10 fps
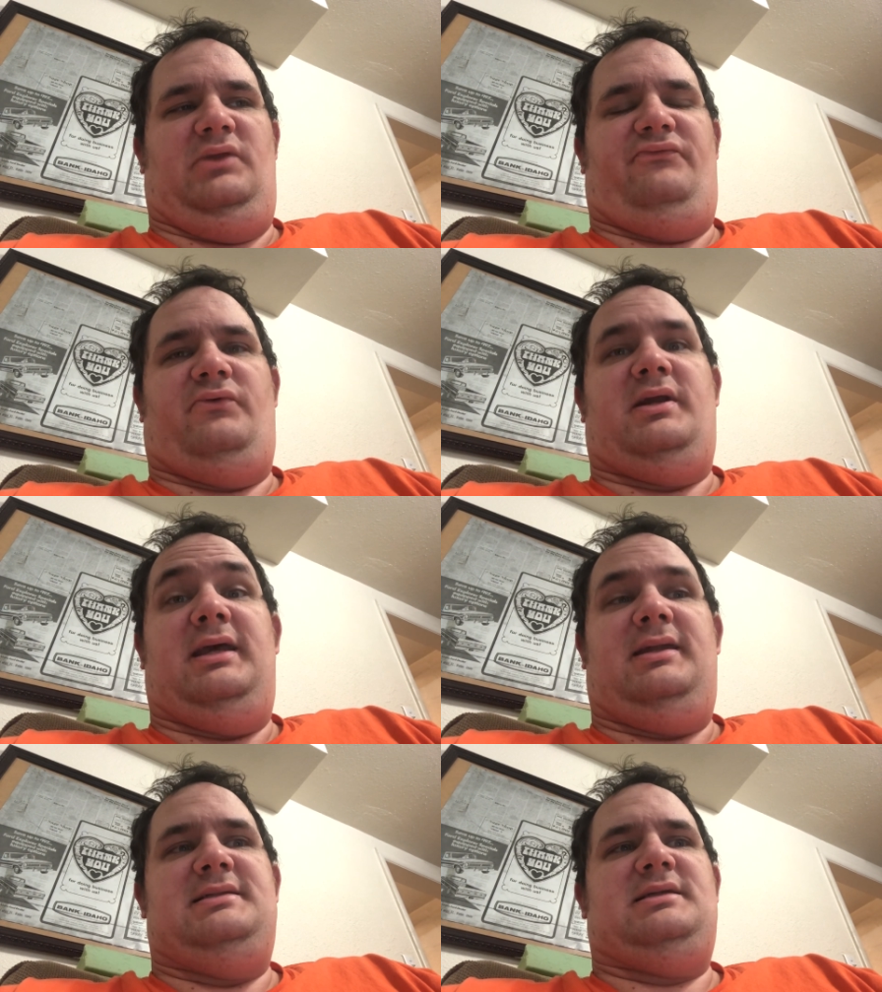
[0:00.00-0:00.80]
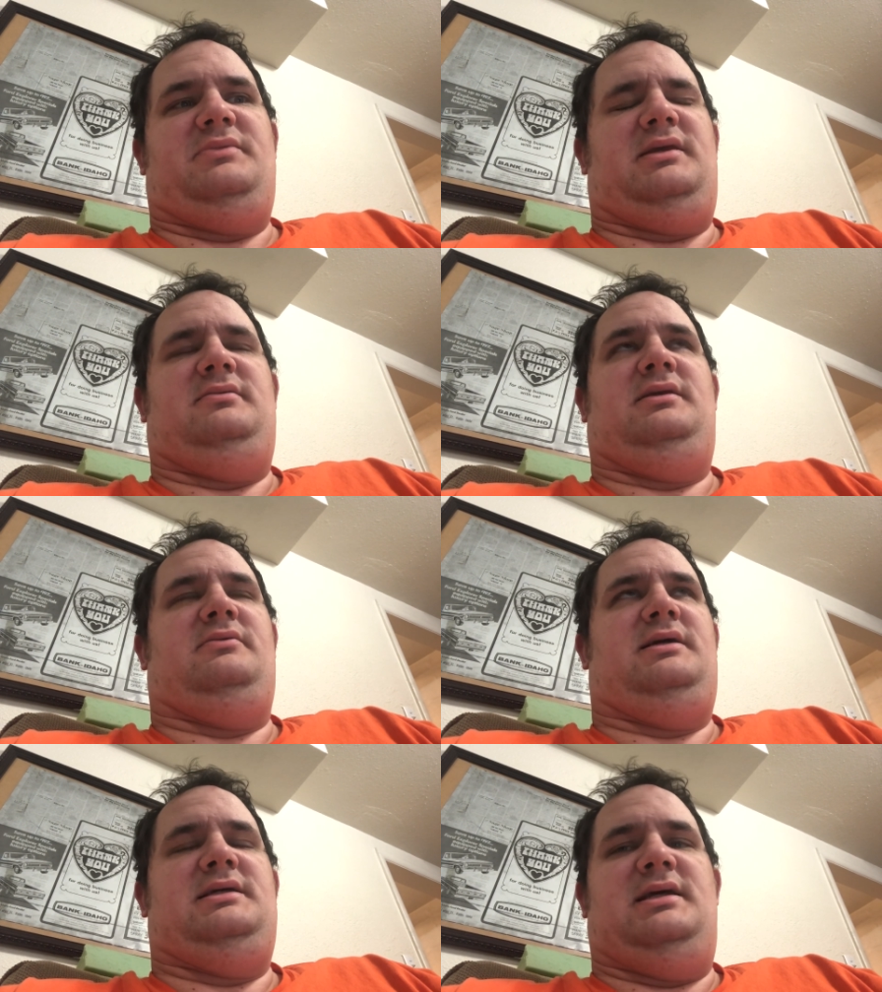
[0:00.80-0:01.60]
forgetting something, you
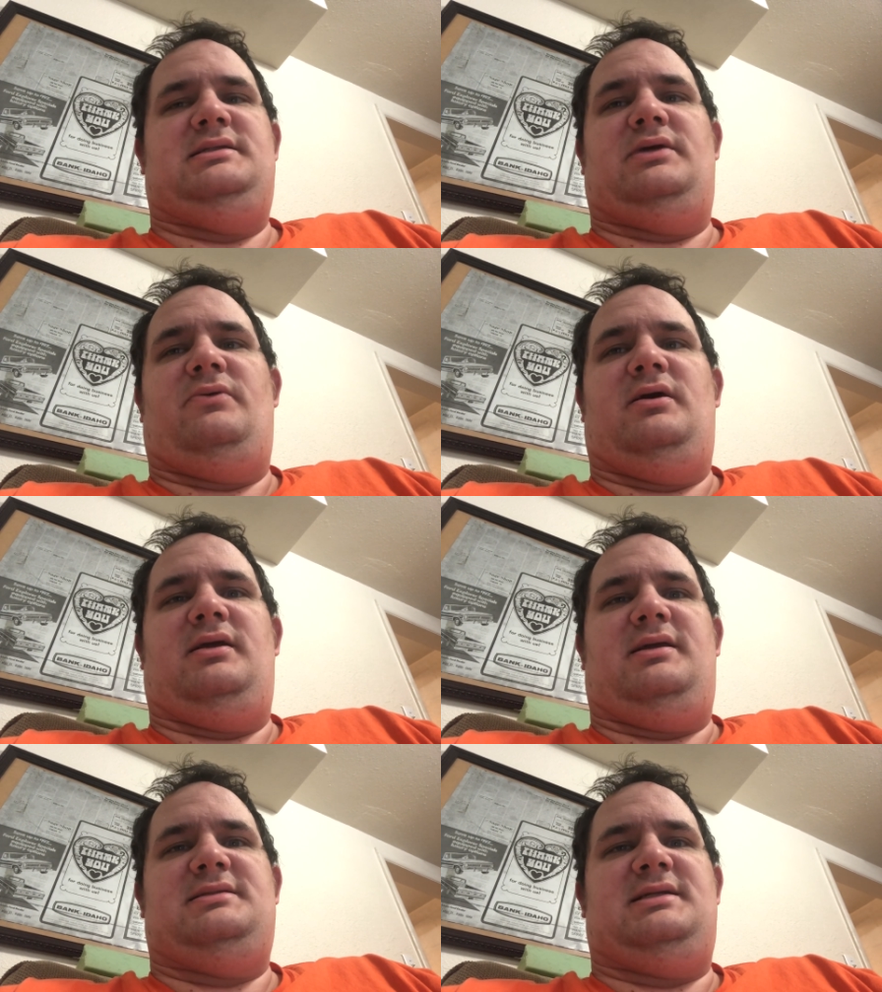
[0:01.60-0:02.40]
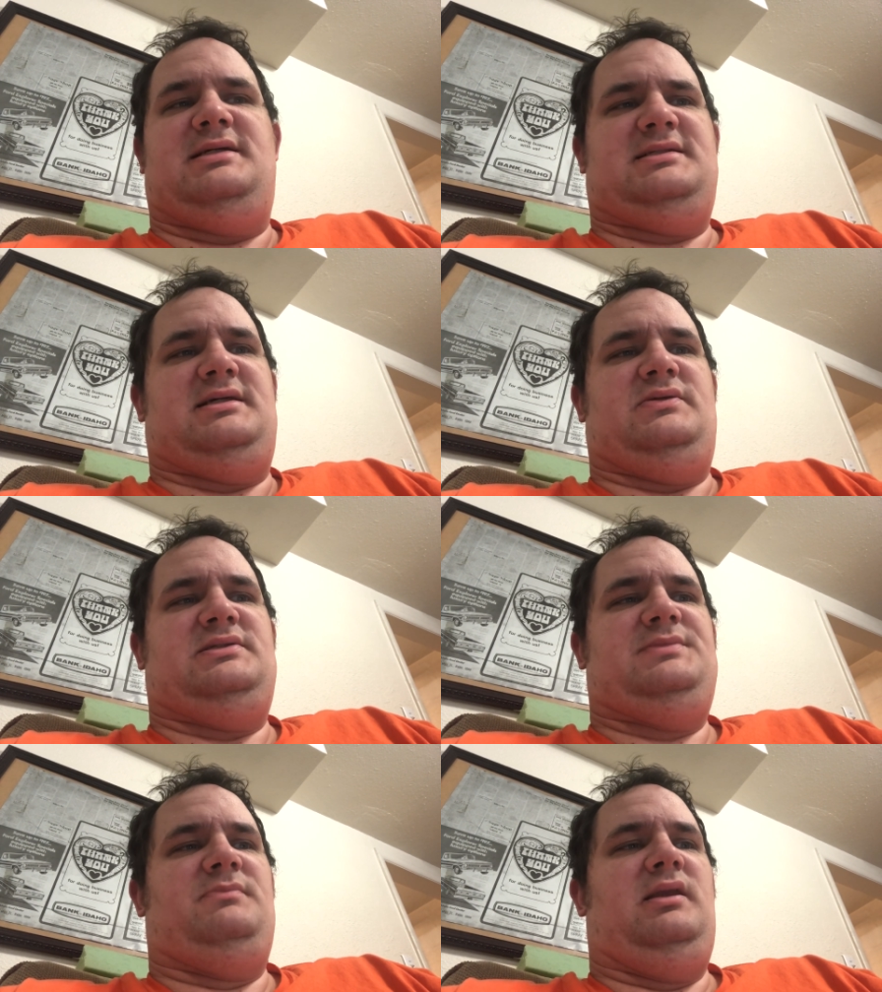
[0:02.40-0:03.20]
know, as ironic as that
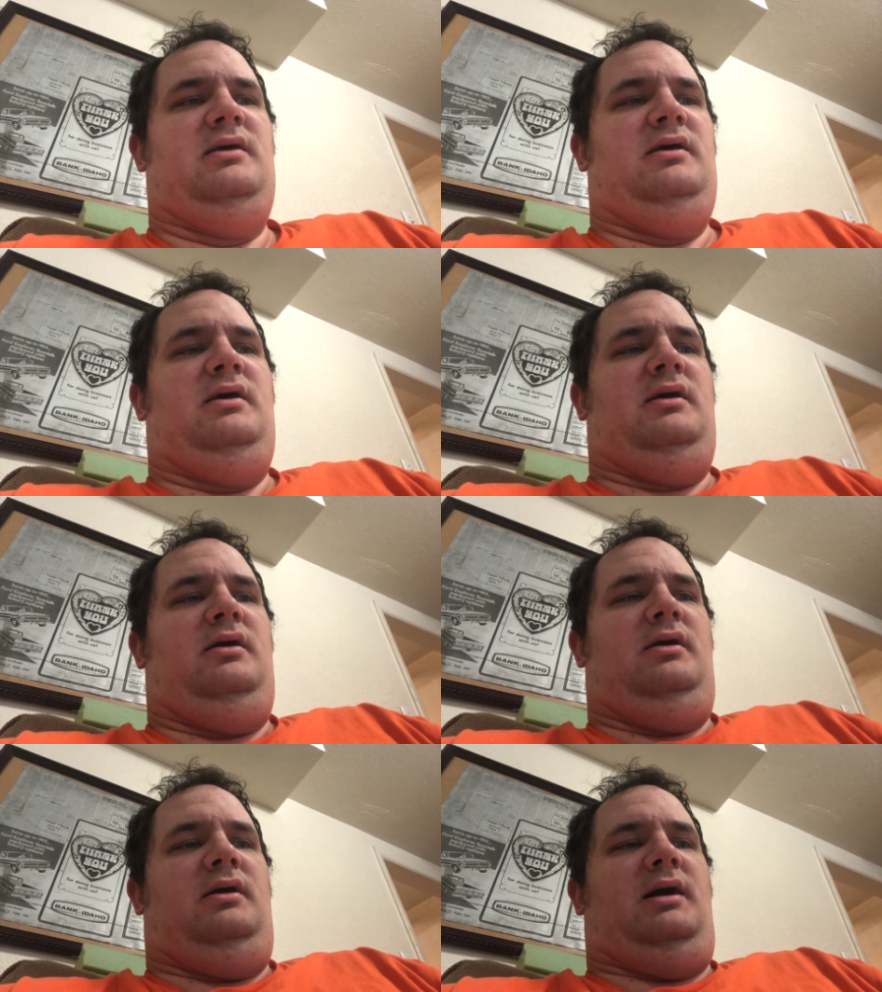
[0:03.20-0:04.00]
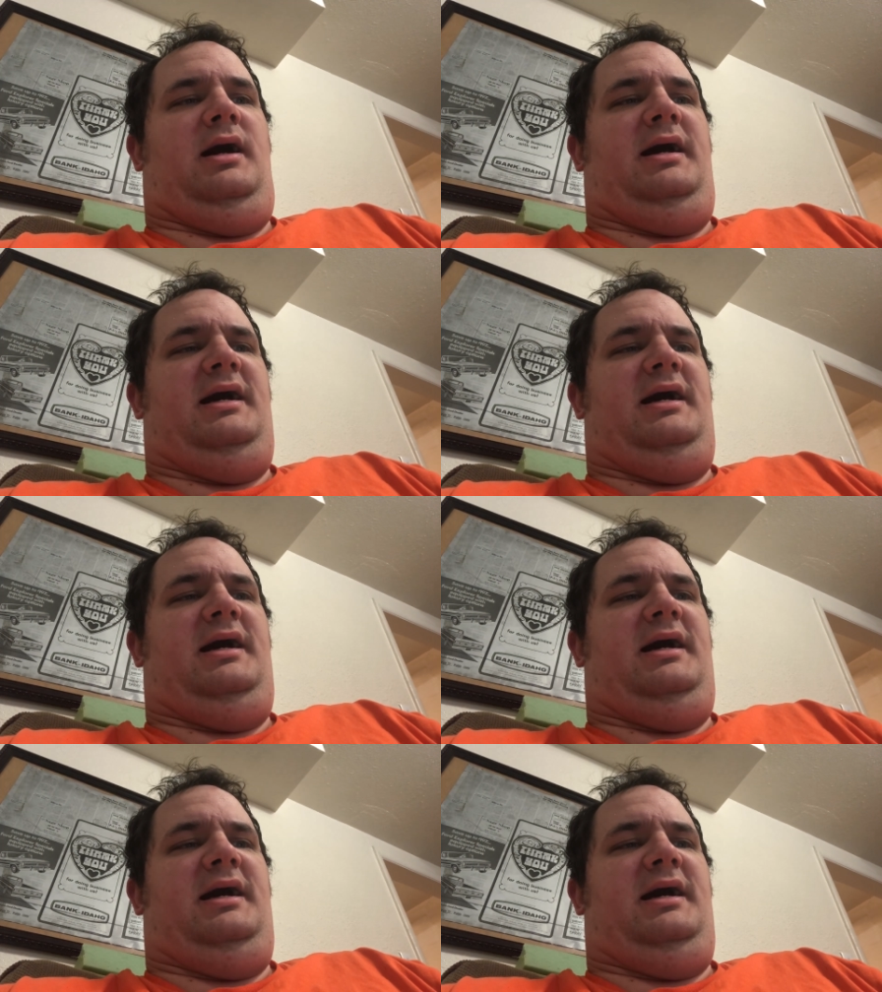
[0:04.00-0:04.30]
sounds. I